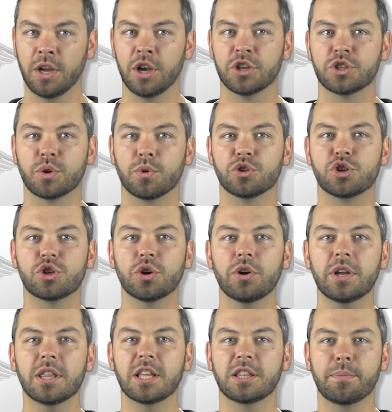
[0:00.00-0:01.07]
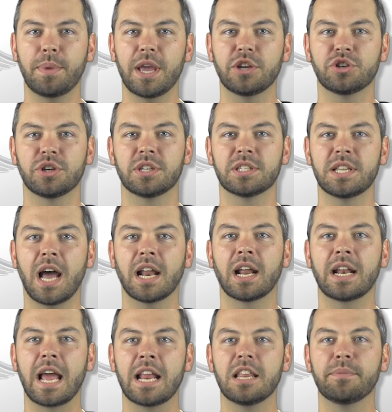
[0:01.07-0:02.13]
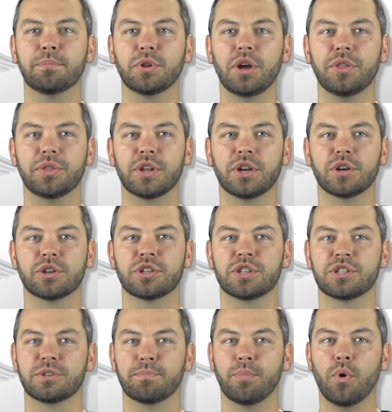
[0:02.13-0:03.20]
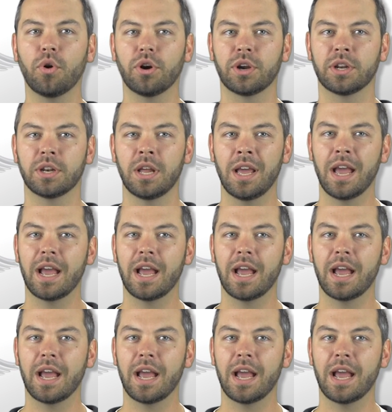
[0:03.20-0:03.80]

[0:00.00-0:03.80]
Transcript: so ensuring that the patient is not on any blood thinners is important,